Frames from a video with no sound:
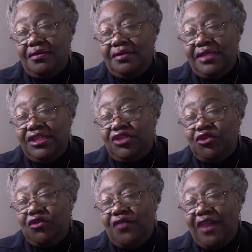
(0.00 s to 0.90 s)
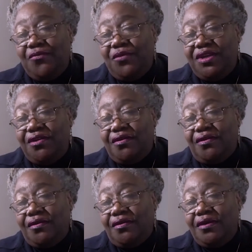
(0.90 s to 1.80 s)
the issue you've had with
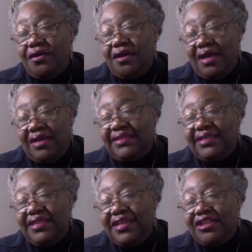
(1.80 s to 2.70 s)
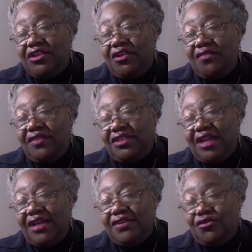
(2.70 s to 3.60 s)
your assassination of the
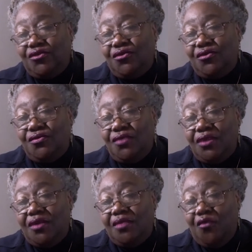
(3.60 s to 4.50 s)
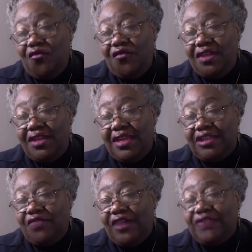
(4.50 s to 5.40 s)
Shaka Zulu movie that
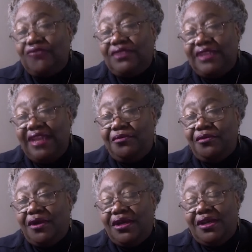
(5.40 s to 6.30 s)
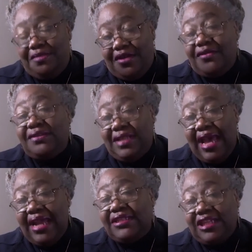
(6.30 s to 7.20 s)
you've had to table, because
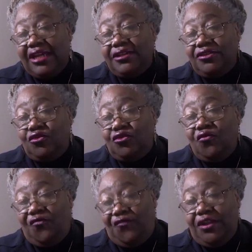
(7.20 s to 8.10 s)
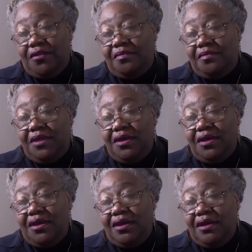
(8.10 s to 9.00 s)
that Shaka Zulu film
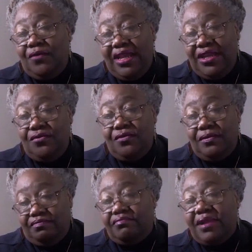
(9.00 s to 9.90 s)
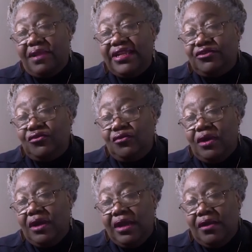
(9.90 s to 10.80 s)
where you ran into
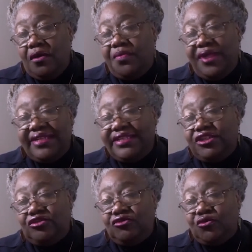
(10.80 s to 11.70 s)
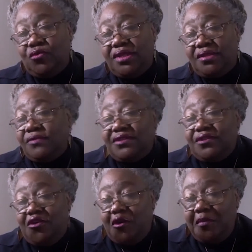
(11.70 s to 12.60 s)
copyright issues with was
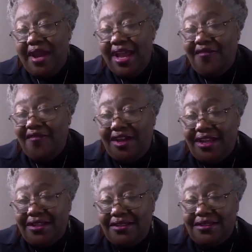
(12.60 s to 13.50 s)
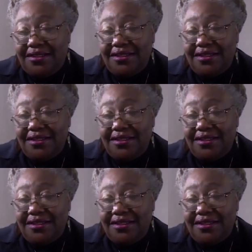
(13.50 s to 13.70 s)
not done by Africans.